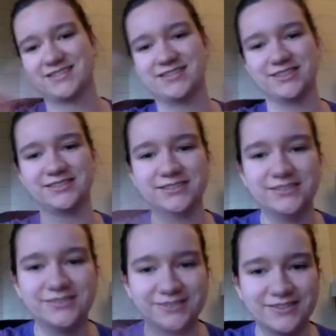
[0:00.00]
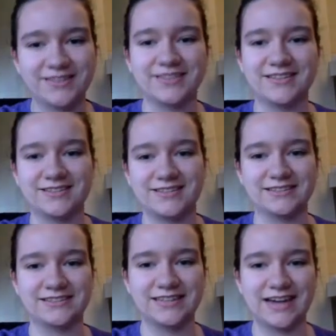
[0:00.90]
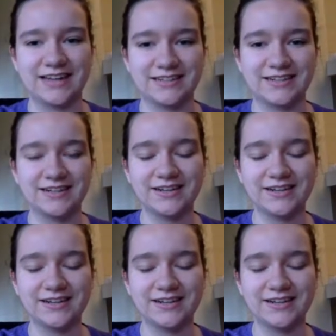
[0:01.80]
to glue the sticks together